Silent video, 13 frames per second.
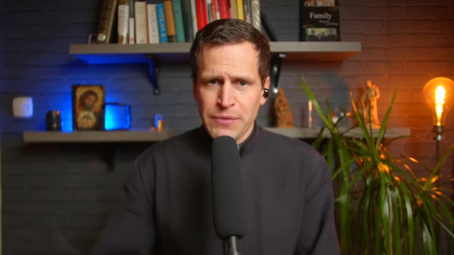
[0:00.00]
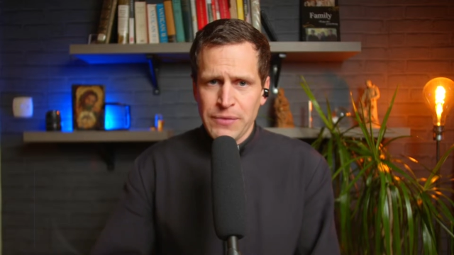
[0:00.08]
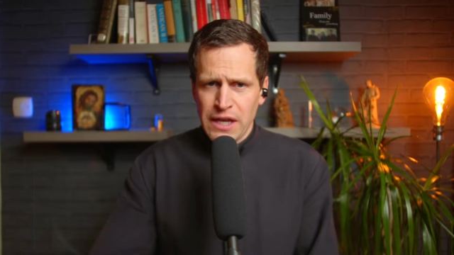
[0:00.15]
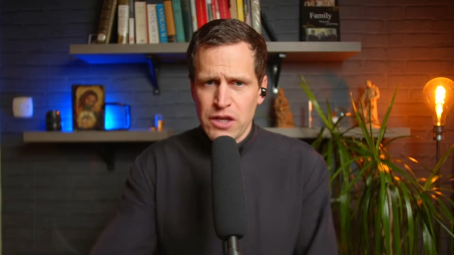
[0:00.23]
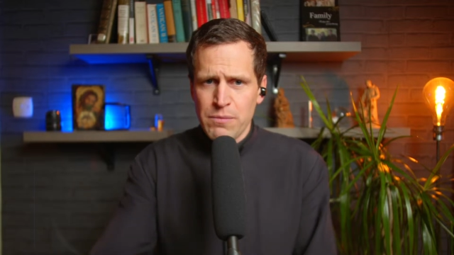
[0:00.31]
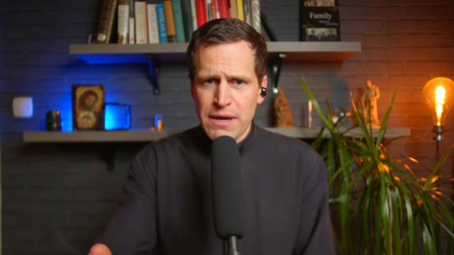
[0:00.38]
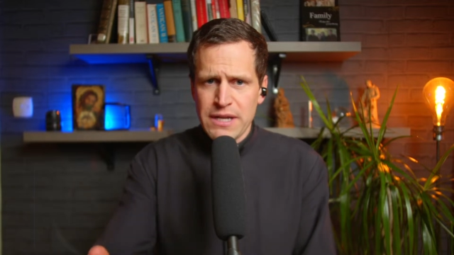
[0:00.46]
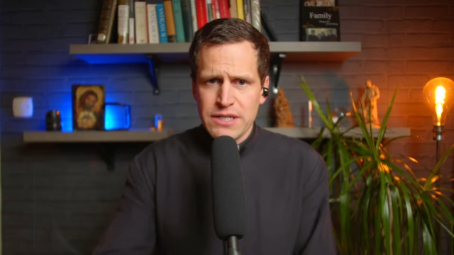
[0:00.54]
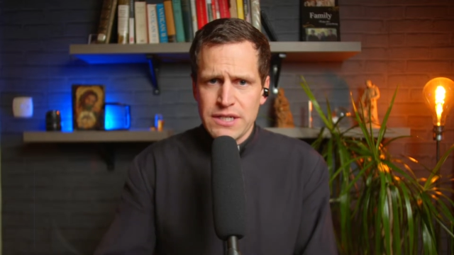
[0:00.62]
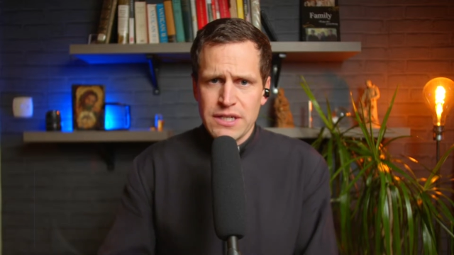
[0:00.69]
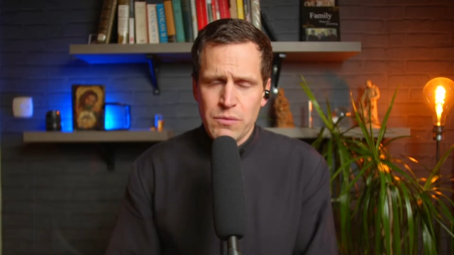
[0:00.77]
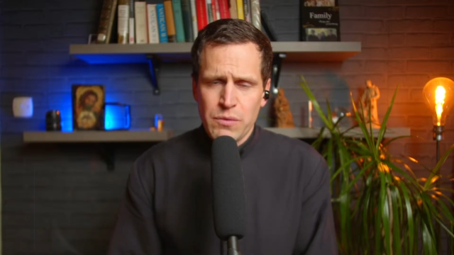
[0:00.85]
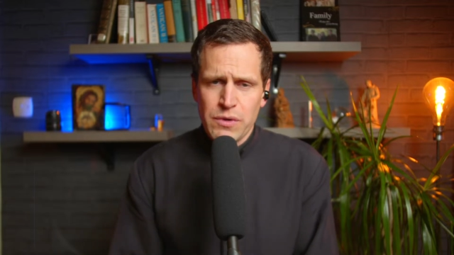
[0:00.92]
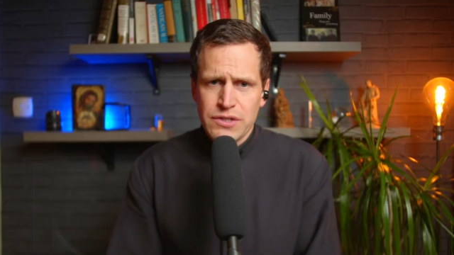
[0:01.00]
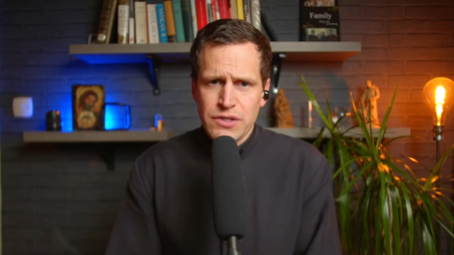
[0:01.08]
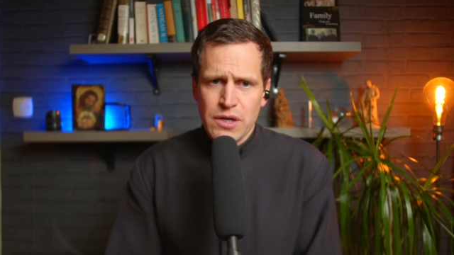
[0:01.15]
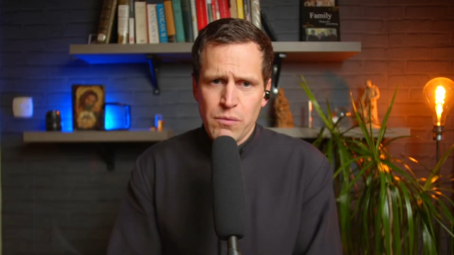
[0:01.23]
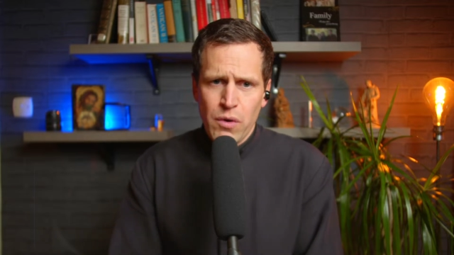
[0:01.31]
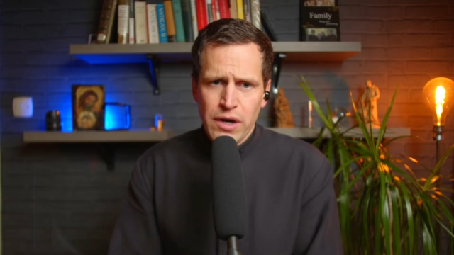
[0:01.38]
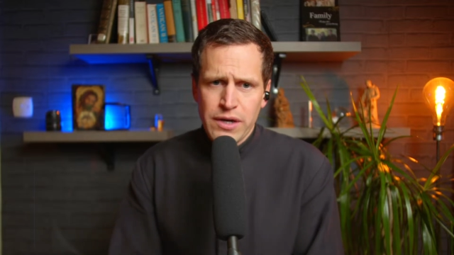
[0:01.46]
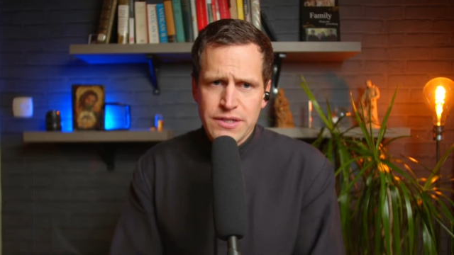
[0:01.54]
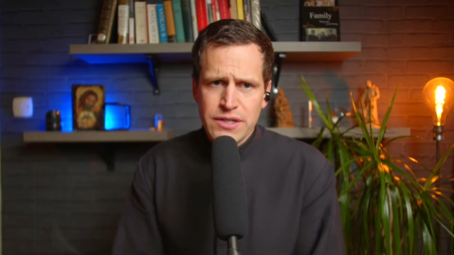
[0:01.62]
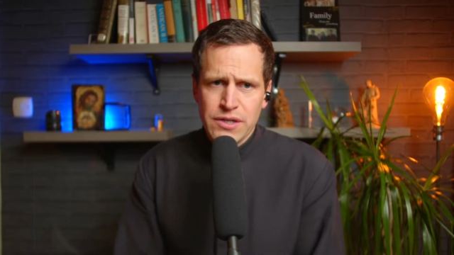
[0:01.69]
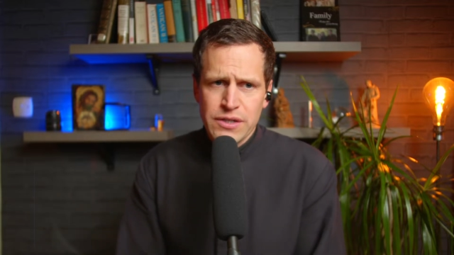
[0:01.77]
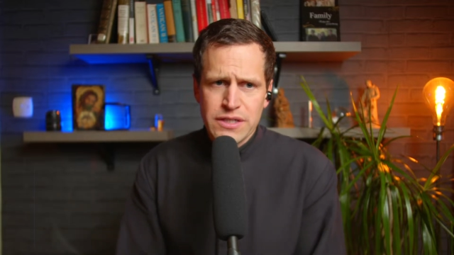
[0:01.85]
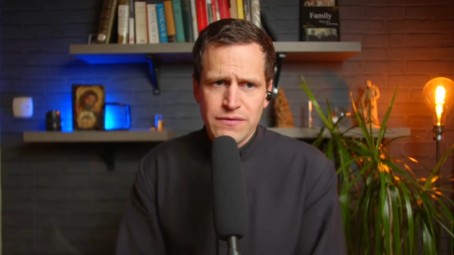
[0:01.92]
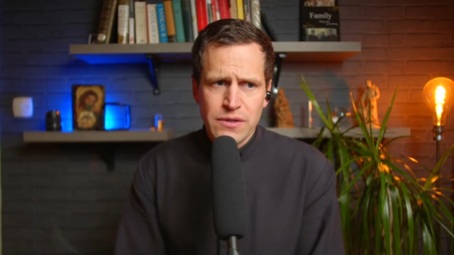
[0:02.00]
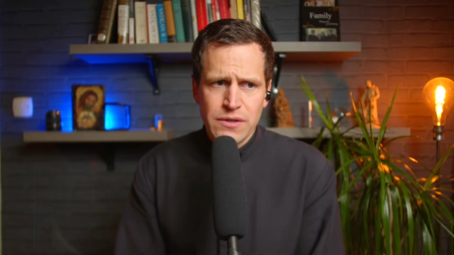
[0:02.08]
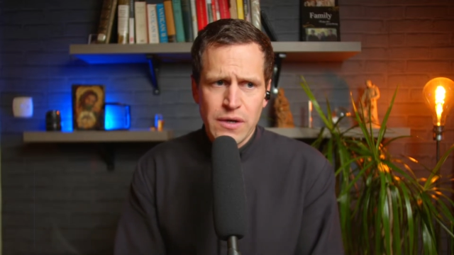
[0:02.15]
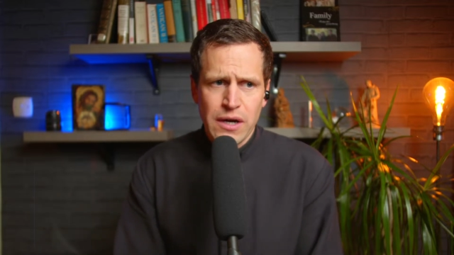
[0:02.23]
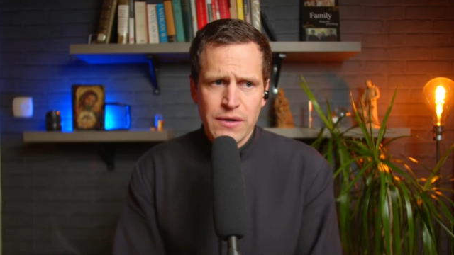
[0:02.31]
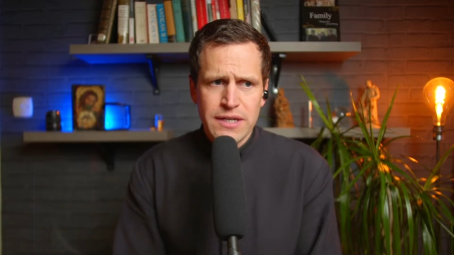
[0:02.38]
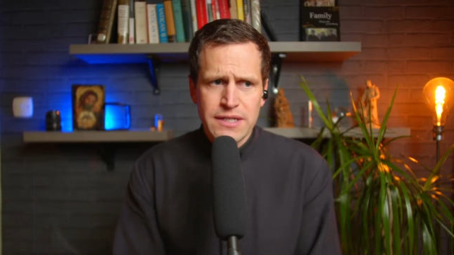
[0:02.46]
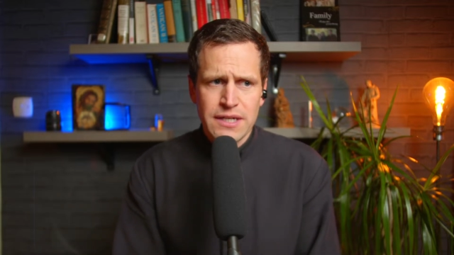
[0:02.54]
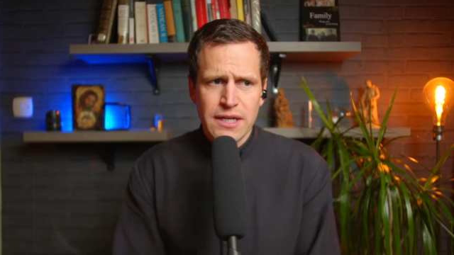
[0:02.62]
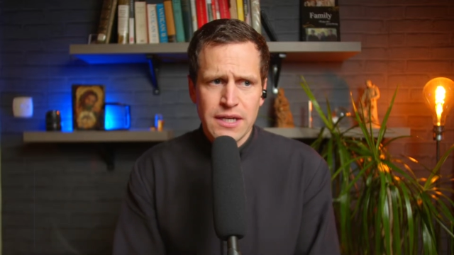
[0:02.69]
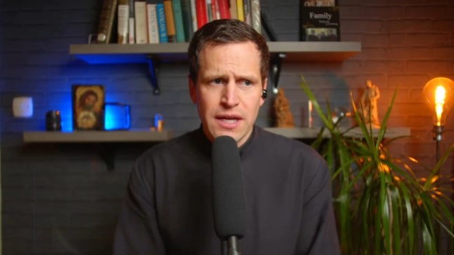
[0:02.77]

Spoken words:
you mentioned it with John Waters in your interview, how he said